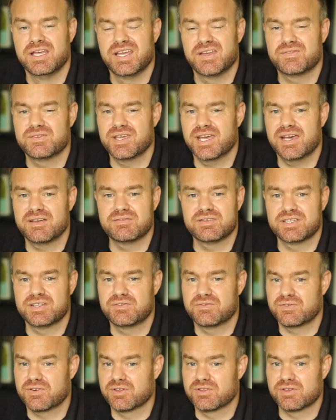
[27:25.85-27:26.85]
If you have any
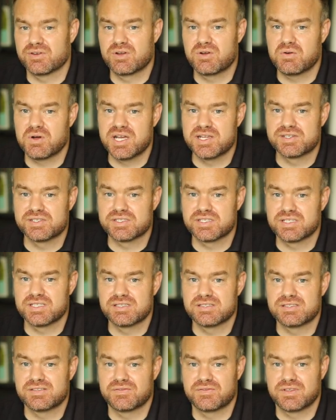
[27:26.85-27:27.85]
further
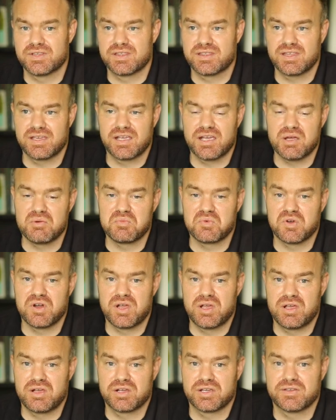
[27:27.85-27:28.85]
questions, if you think I'm
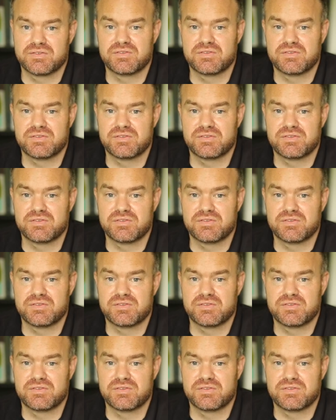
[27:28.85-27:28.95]
wrong,